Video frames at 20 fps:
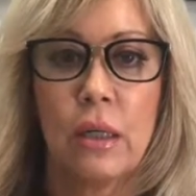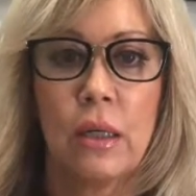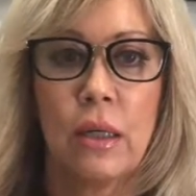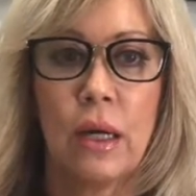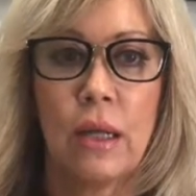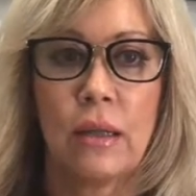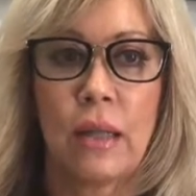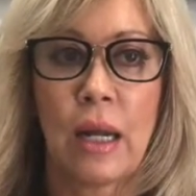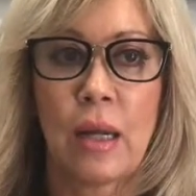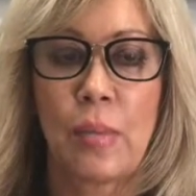
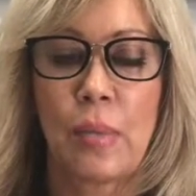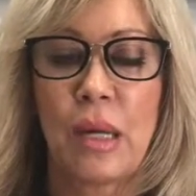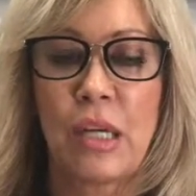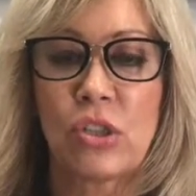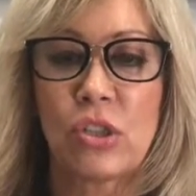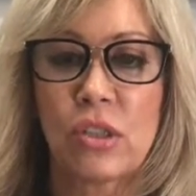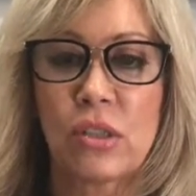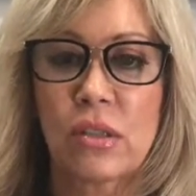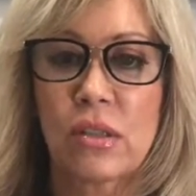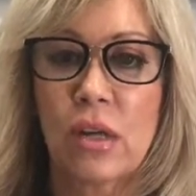A lot of
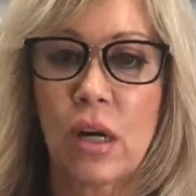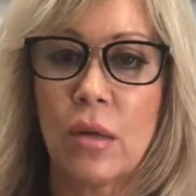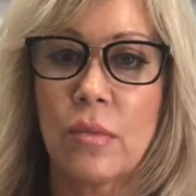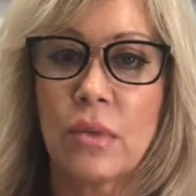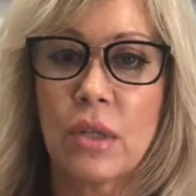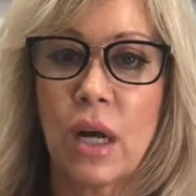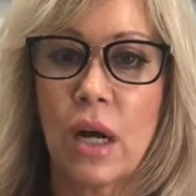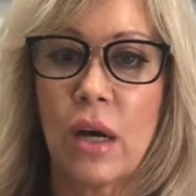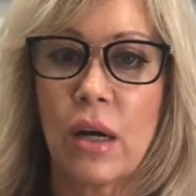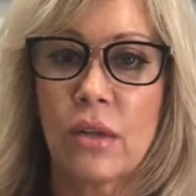patients come to
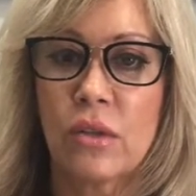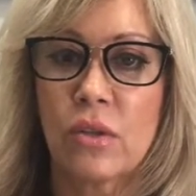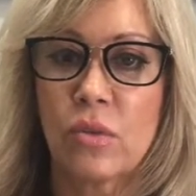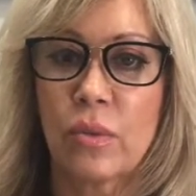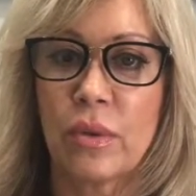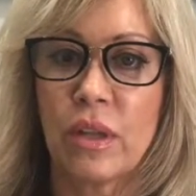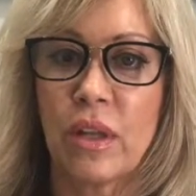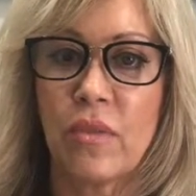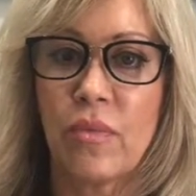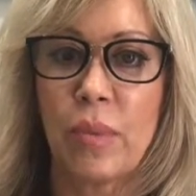us
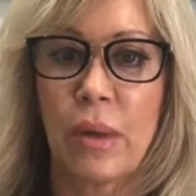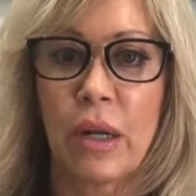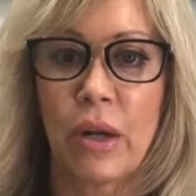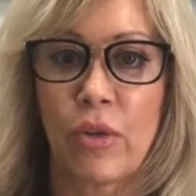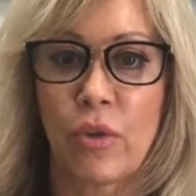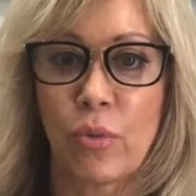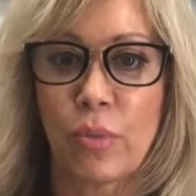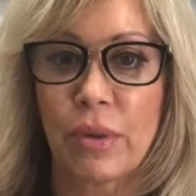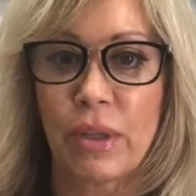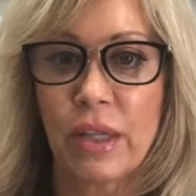when they've been
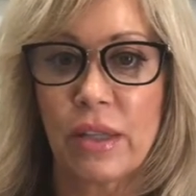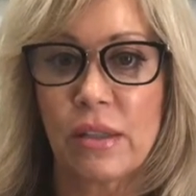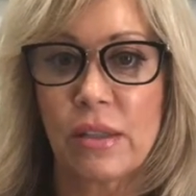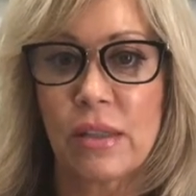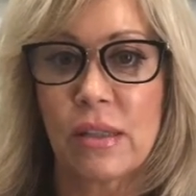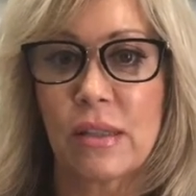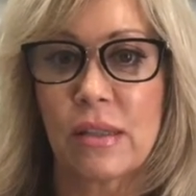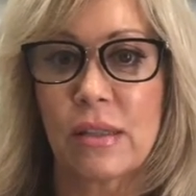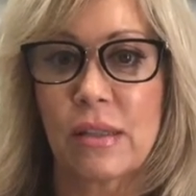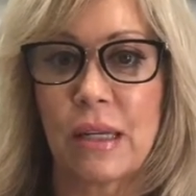other
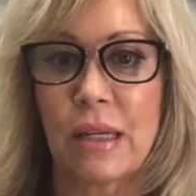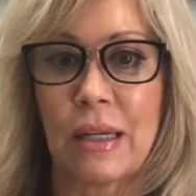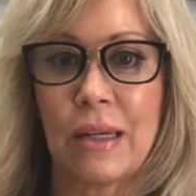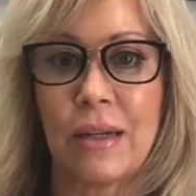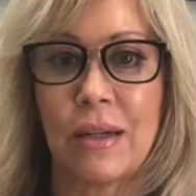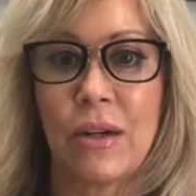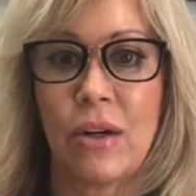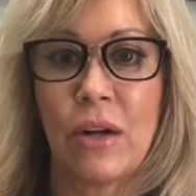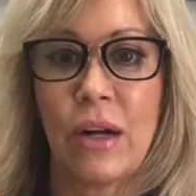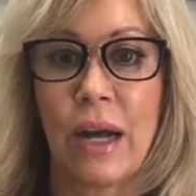places
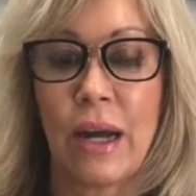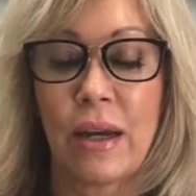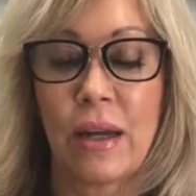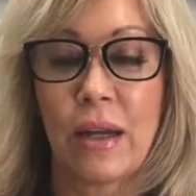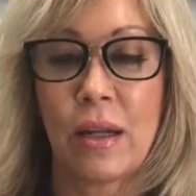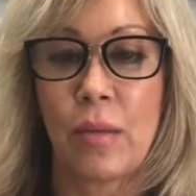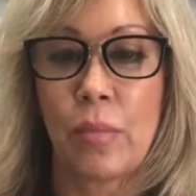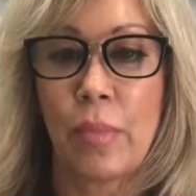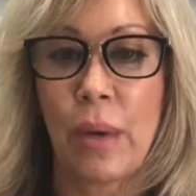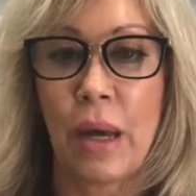and are not
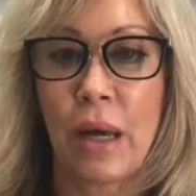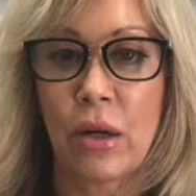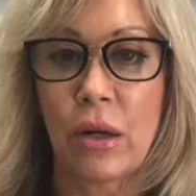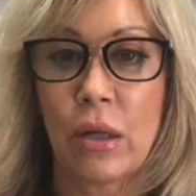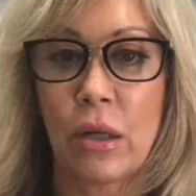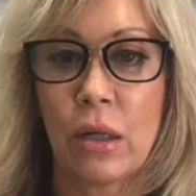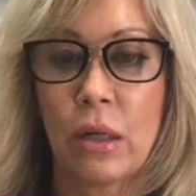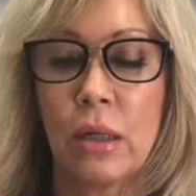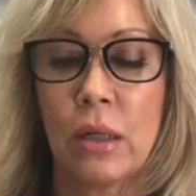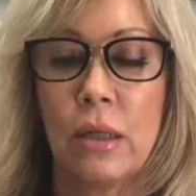getting better.